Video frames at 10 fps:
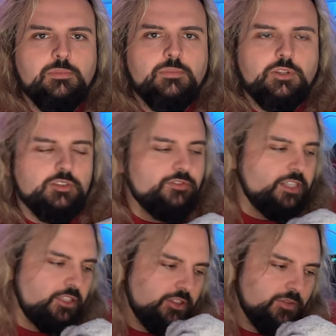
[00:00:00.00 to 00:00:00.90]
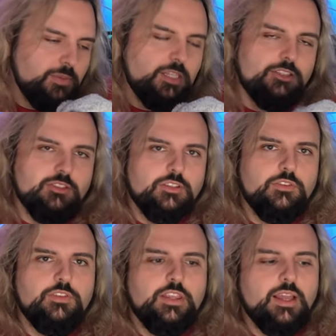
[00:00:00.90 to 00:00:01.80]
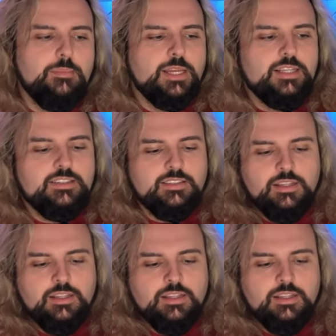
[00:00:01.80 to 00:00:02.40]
which features pictures of the dummies,